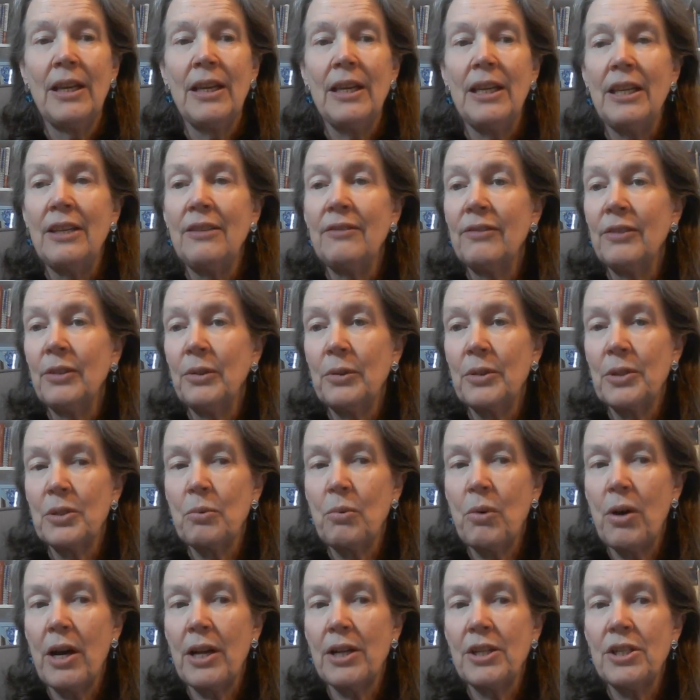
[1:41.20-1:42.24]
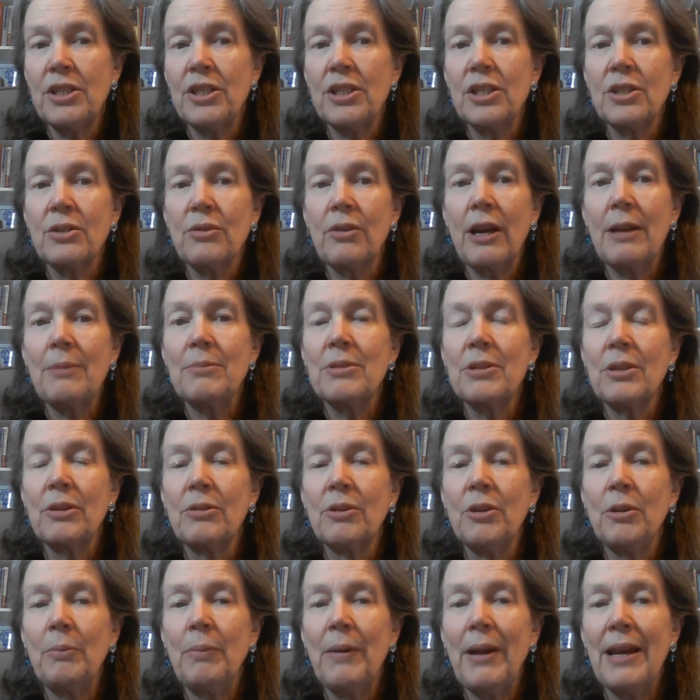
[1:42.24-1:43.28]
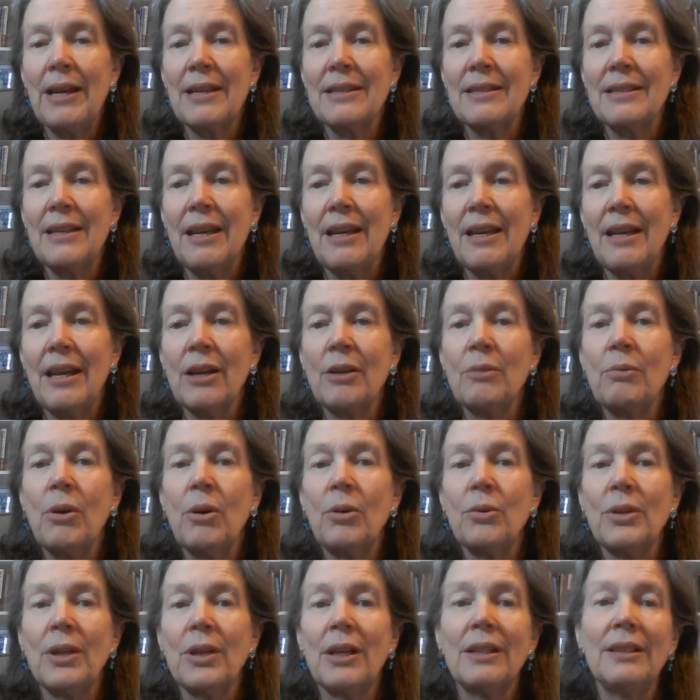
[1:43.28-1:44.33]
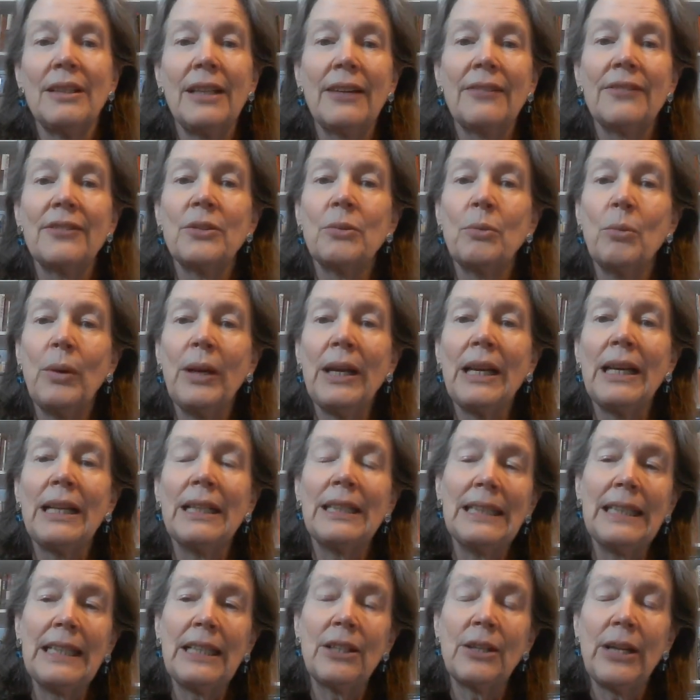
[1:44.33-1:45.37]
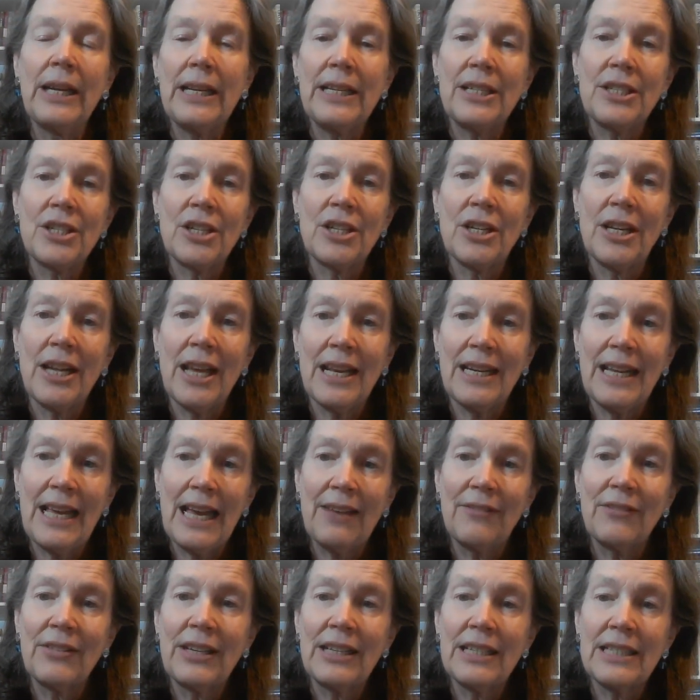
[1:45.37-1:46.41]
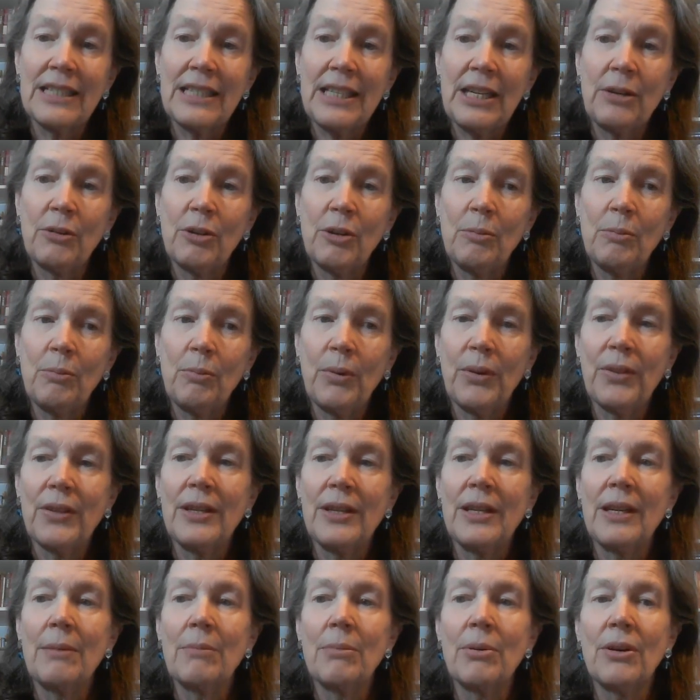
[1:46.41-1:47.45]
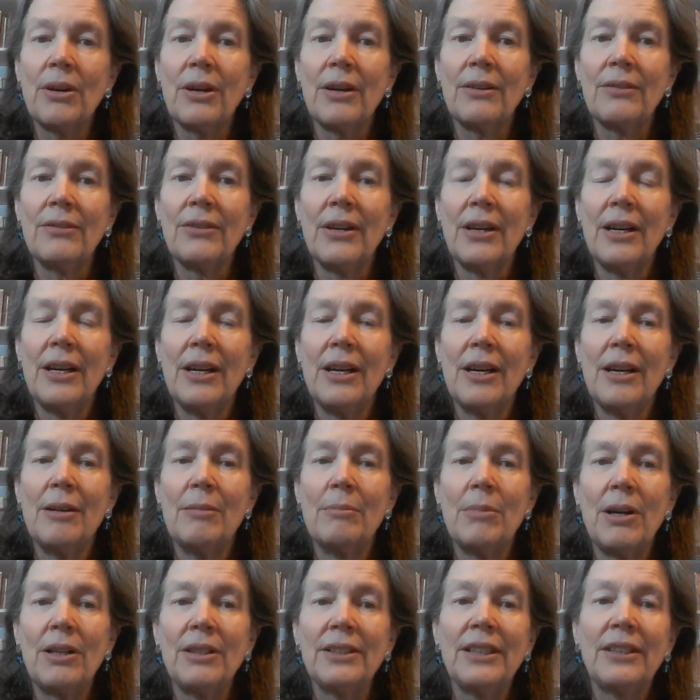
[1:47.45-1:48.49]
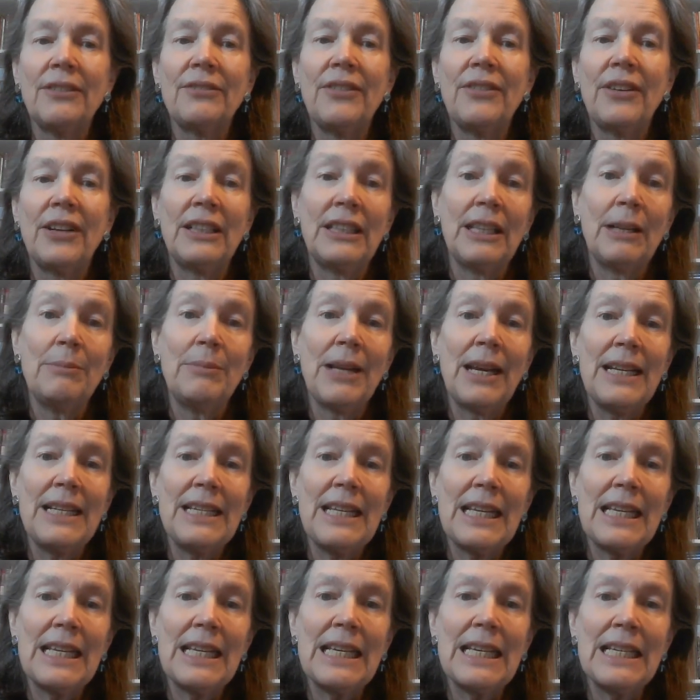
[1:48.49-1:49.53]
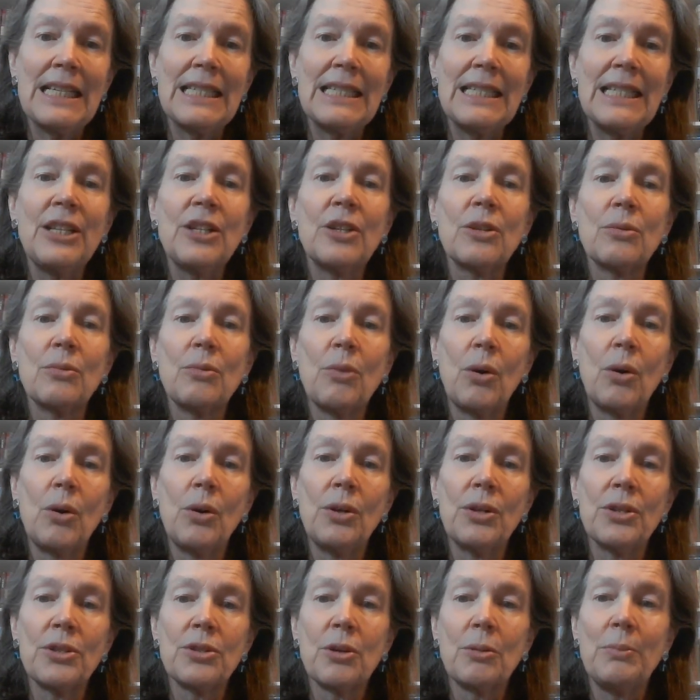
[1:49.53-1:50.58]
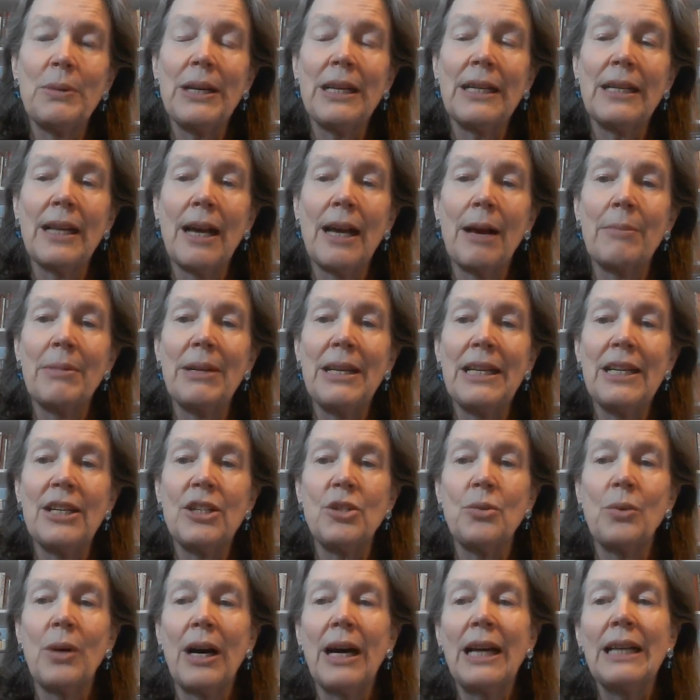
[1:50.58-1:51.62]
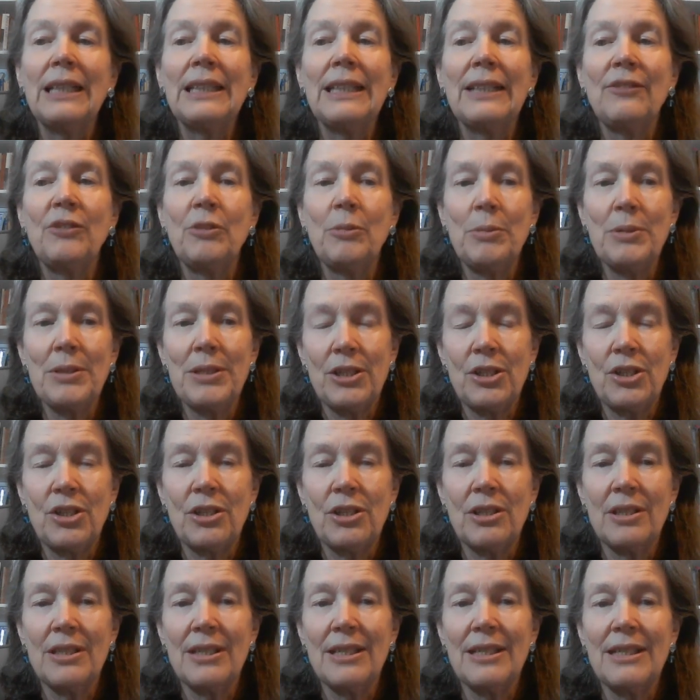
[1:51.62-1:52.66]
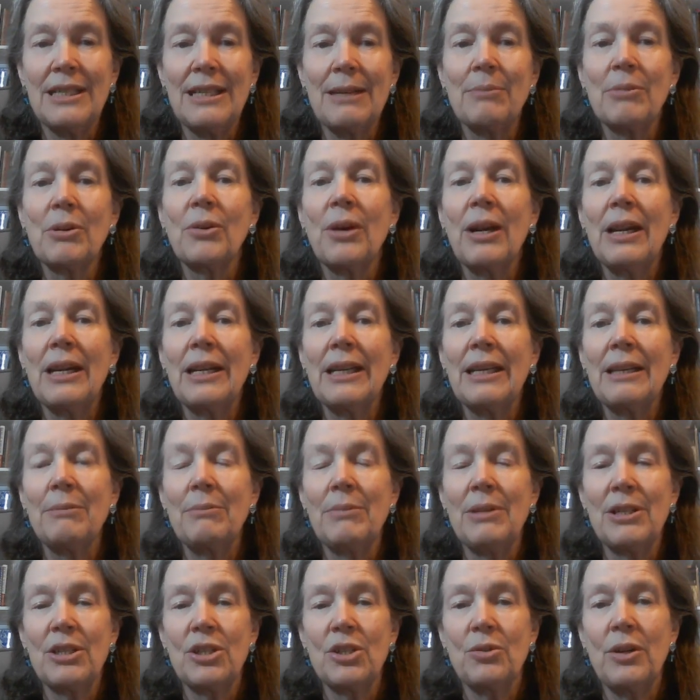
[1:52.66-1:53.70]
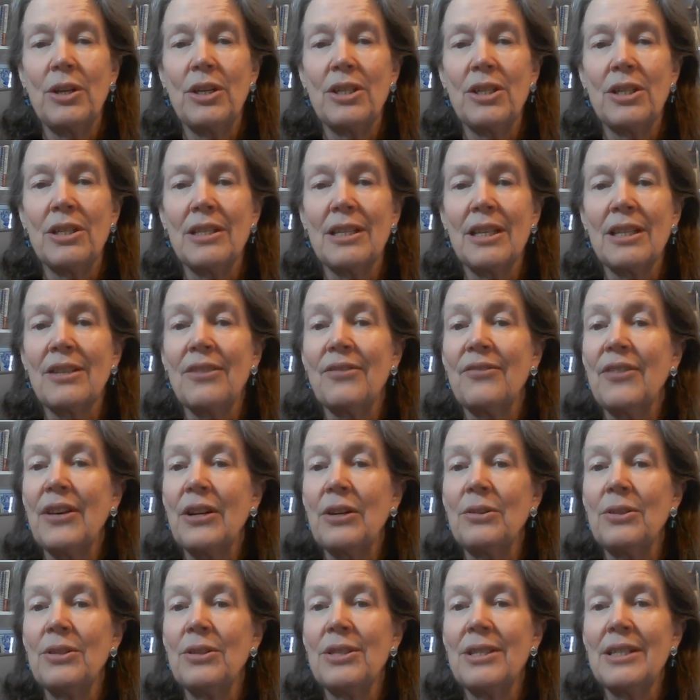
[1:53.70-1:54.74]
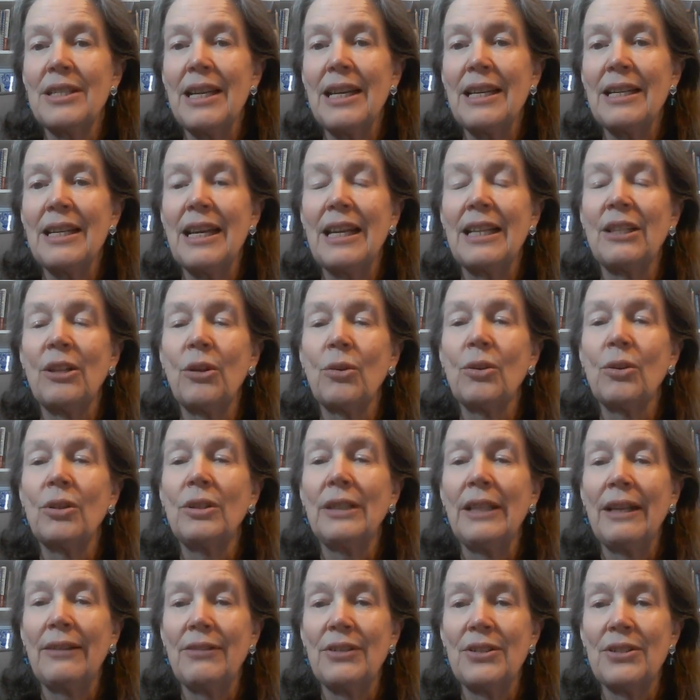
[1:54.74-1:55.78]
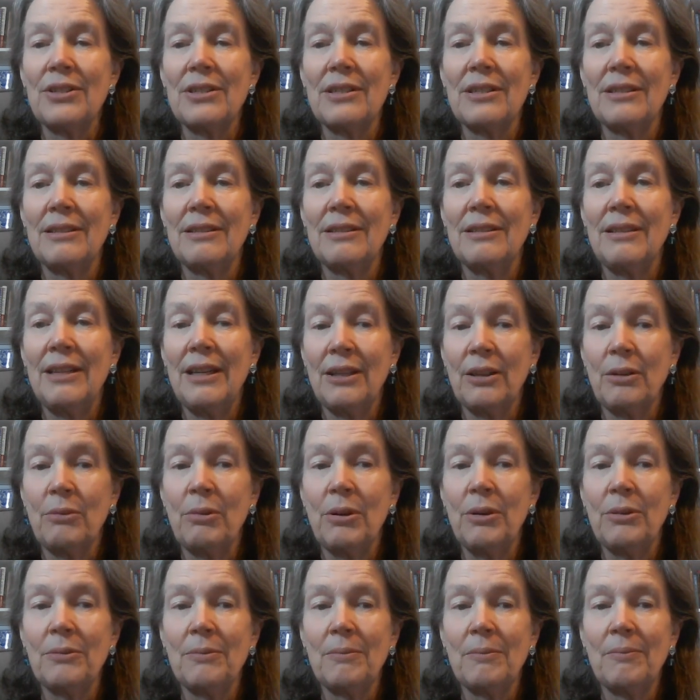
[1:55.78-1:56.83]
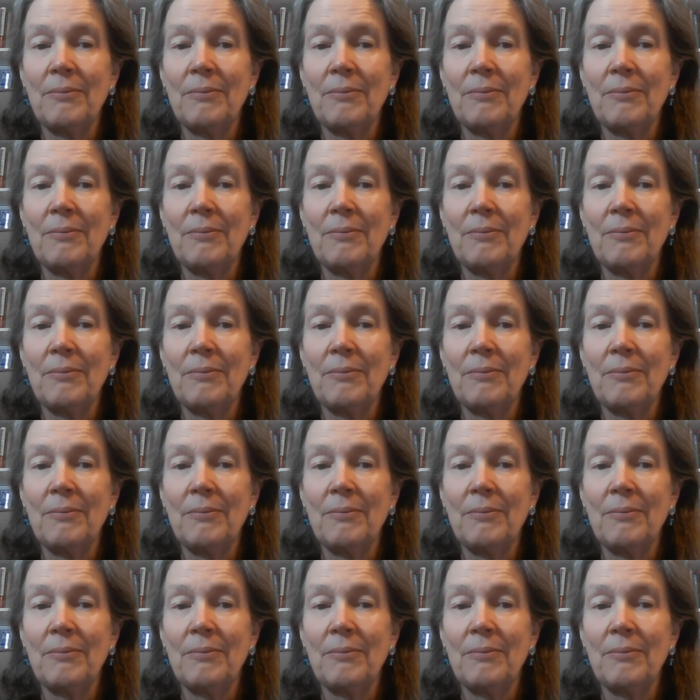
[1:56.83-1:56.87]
Influence Watch describes the group as a, quote, left-wing litigation and advocacy group with a number of MALDEF alumni taking senior roles or being nominated to high-level positions in Democratic administrations at the federal, state, and local levels, end quote.